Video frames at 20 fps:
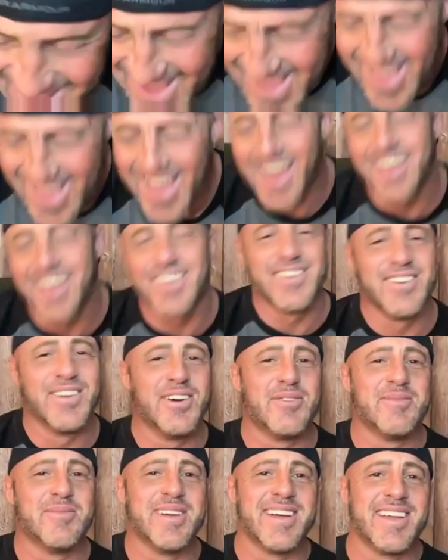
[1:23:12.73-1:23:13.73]
I don't know,
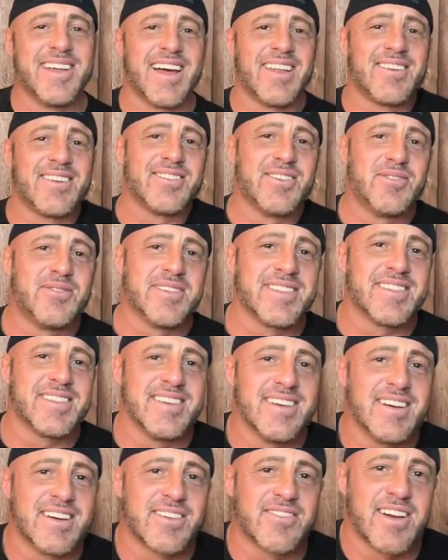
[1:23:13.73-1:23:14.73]
man. I don't know what the
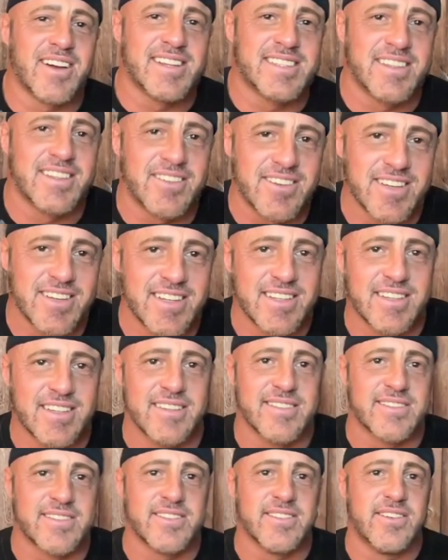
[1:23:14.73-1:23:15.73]
uh, criteria
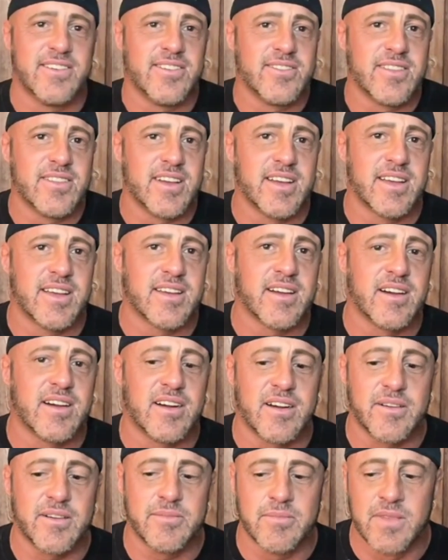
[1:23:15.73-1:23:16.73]
is, you know, like,
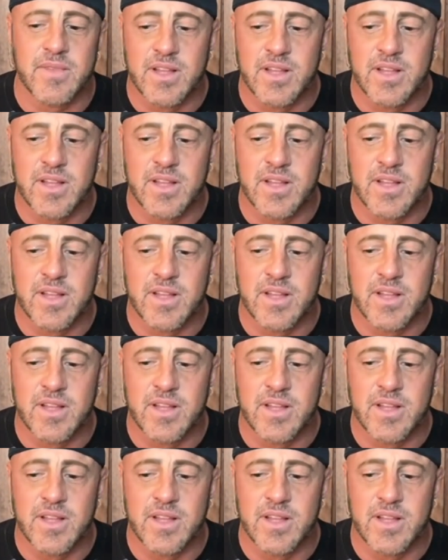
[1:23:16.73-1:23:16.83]
um,